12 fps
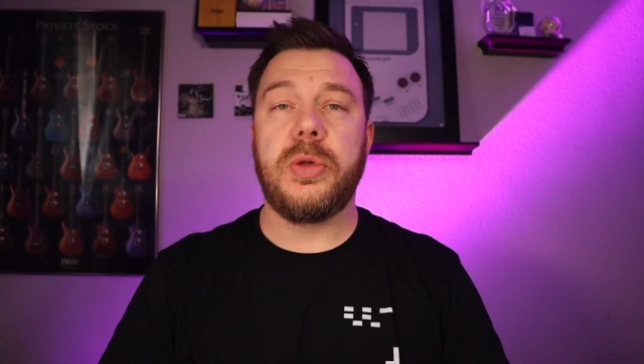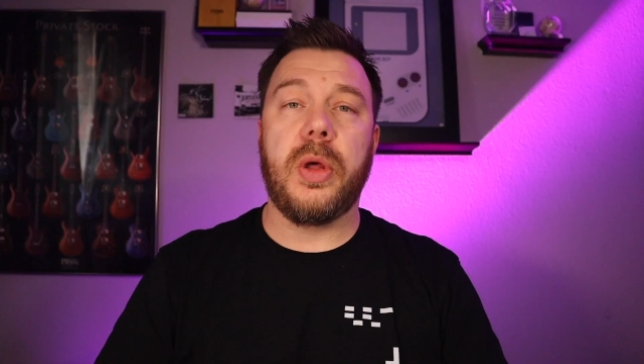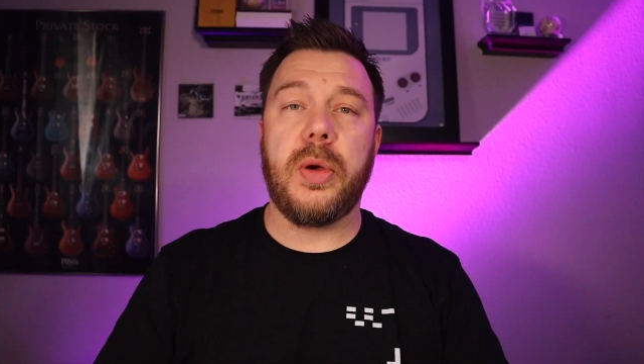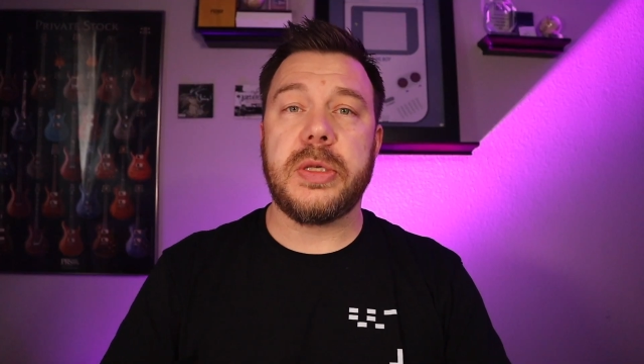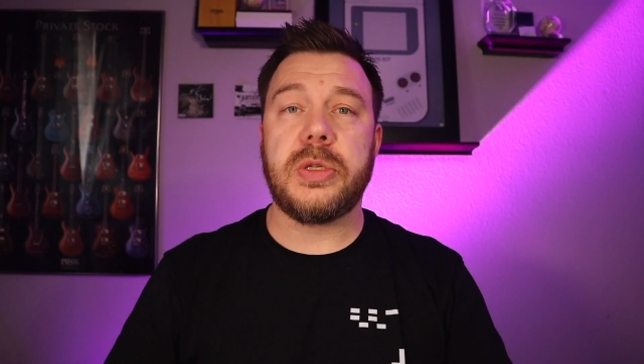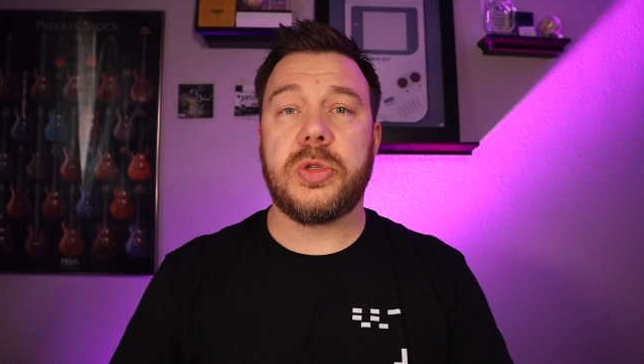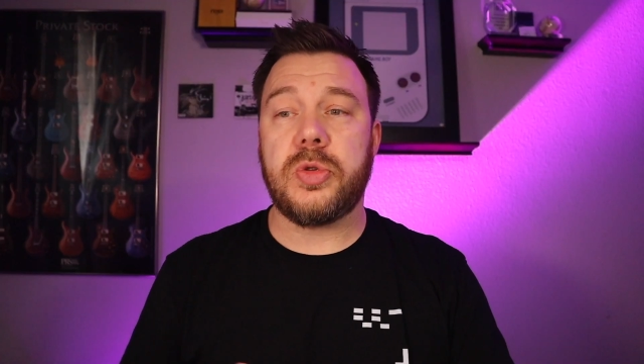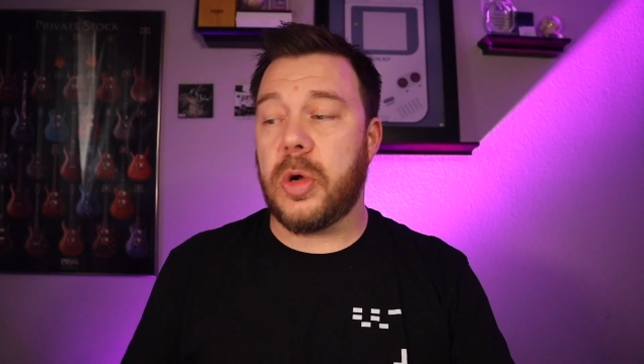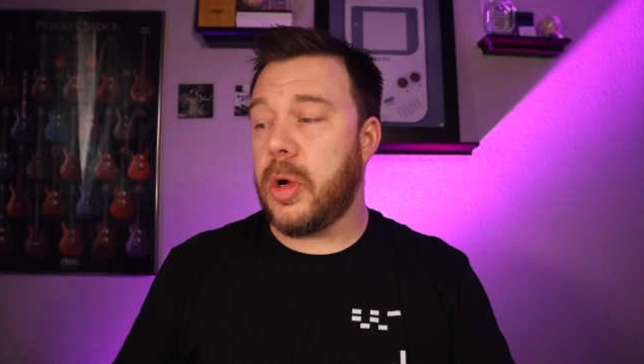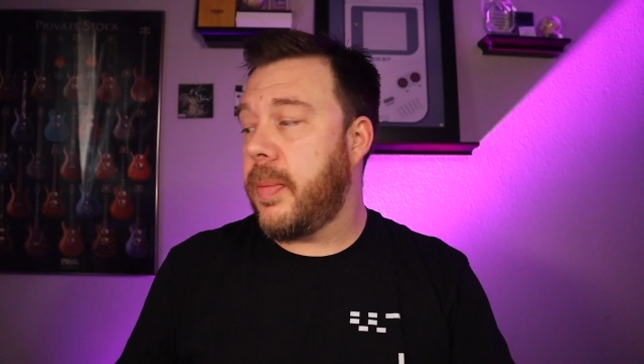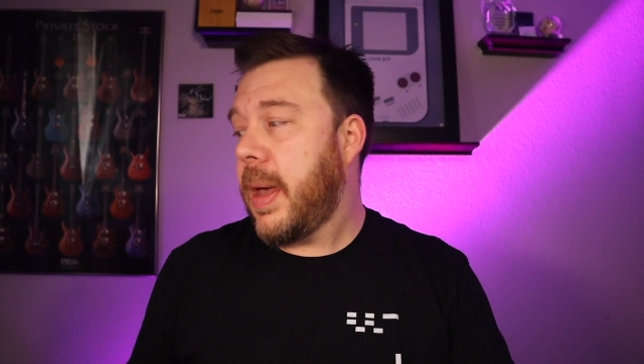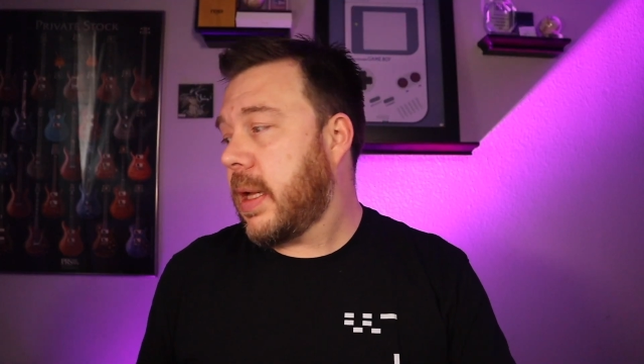you know has a
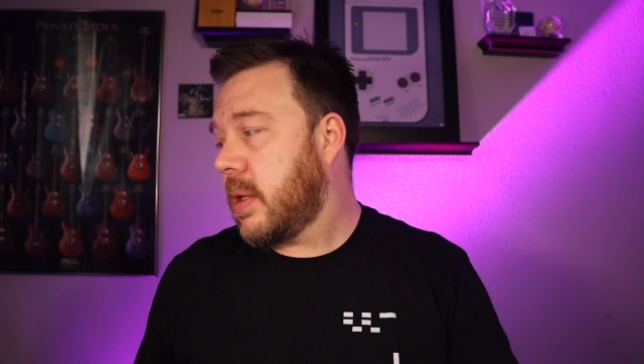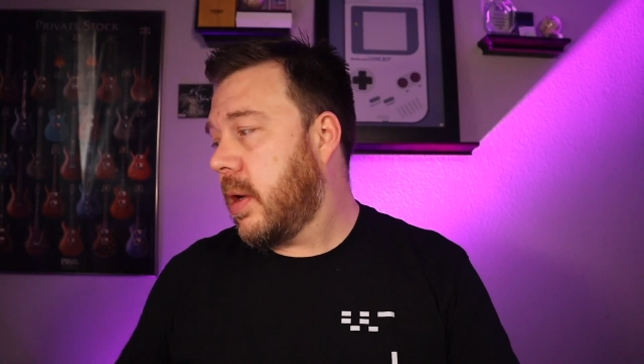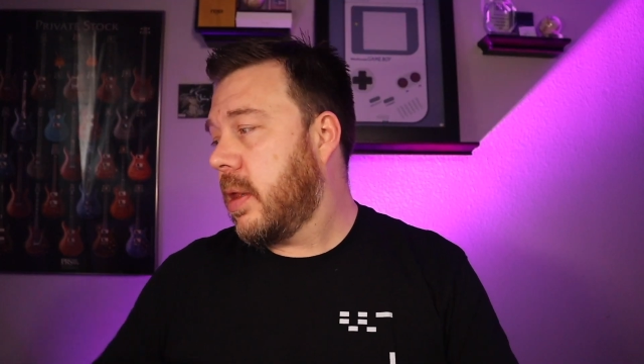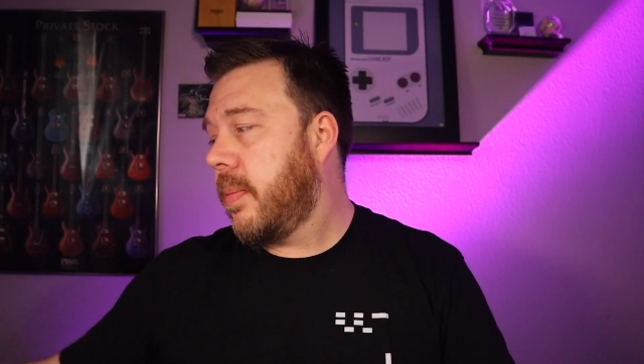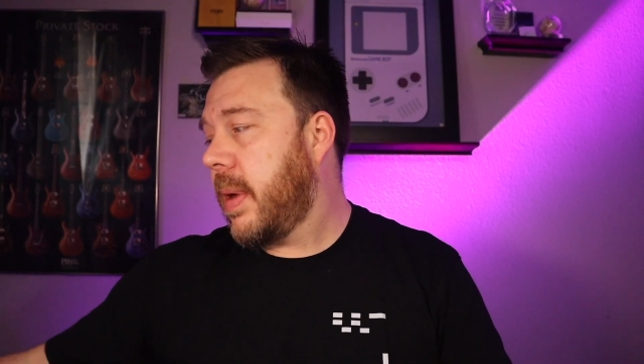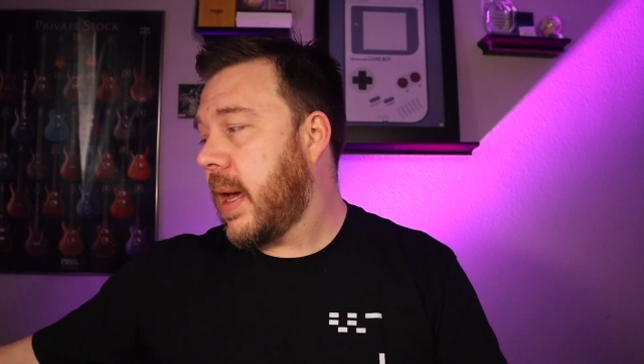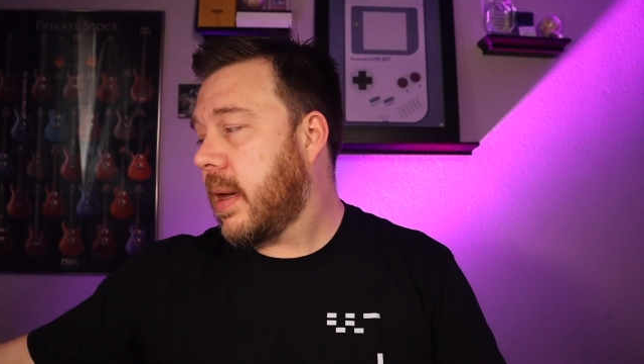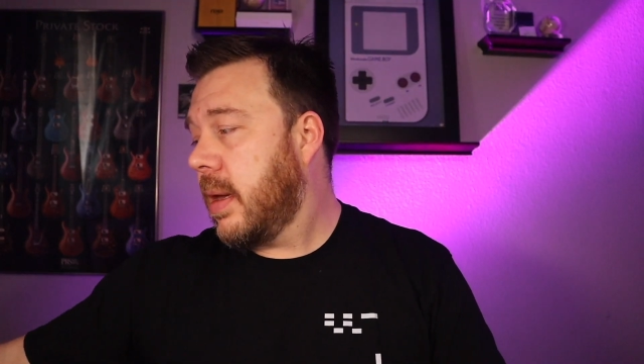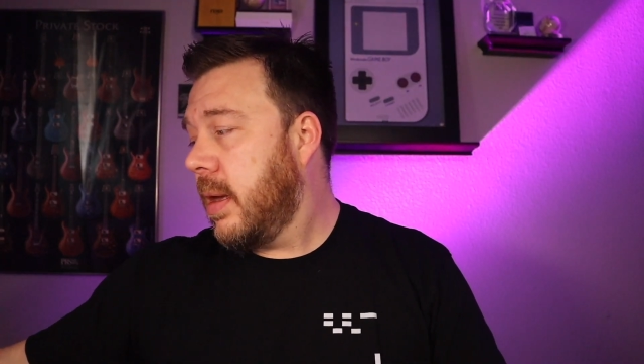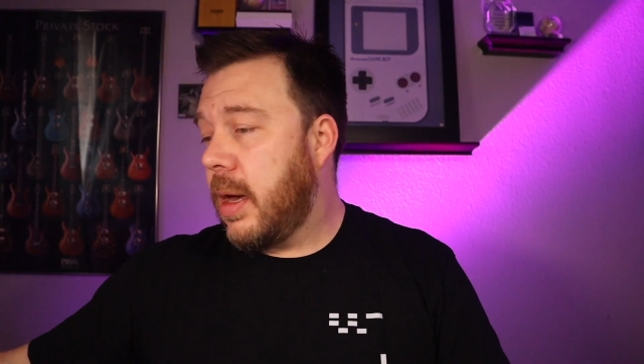stronger magnet on the back.